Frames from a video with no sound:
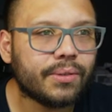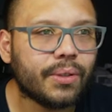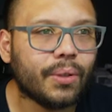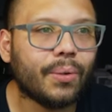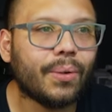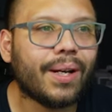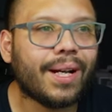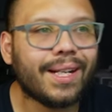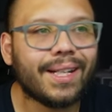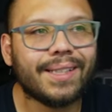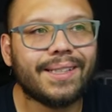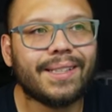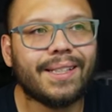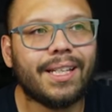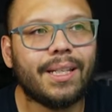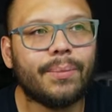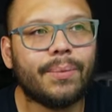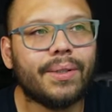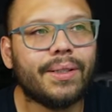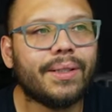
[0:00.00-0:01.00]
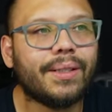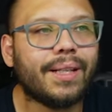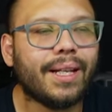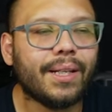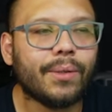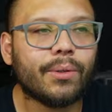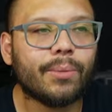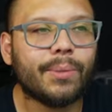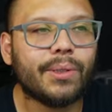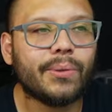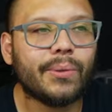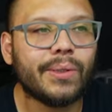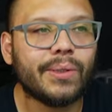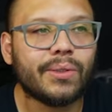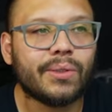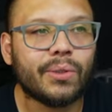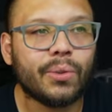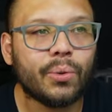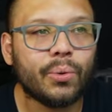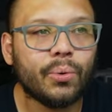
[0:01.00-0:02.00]
So I like to keep it anywhere between
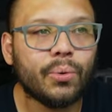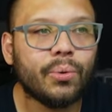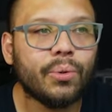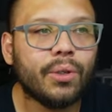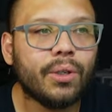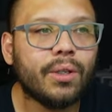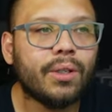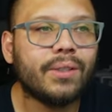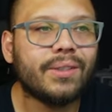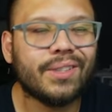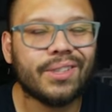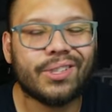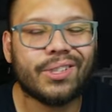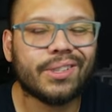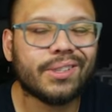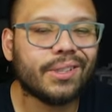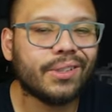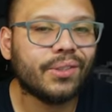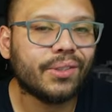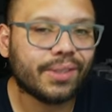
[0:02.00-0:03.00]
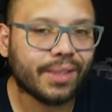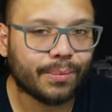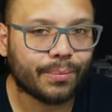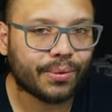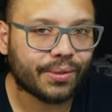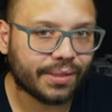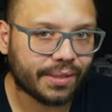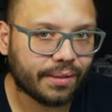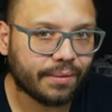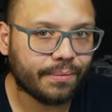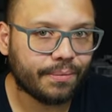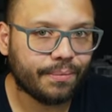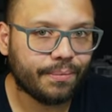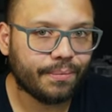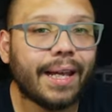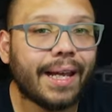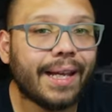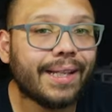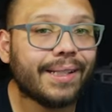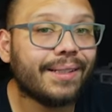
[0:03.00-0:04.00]
2 to just under 10%.
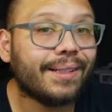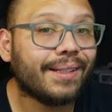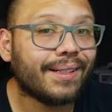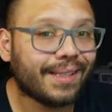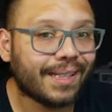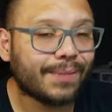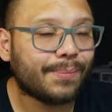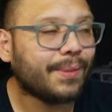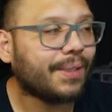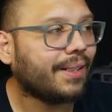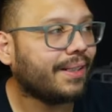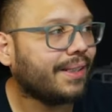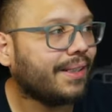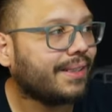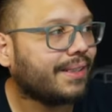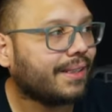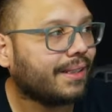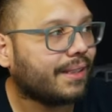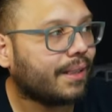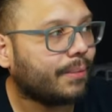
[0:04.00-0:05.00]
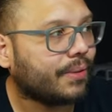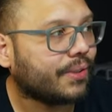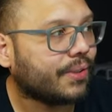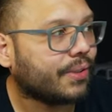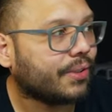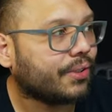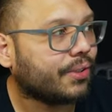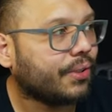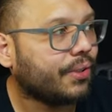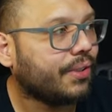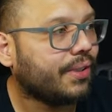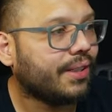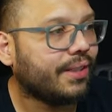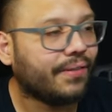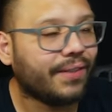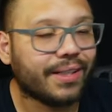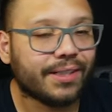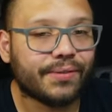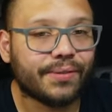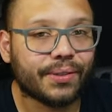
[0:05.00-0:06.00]
And last but not least, I'm also going to show you the
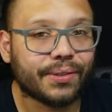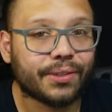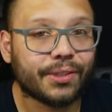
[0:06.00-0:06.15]
advanced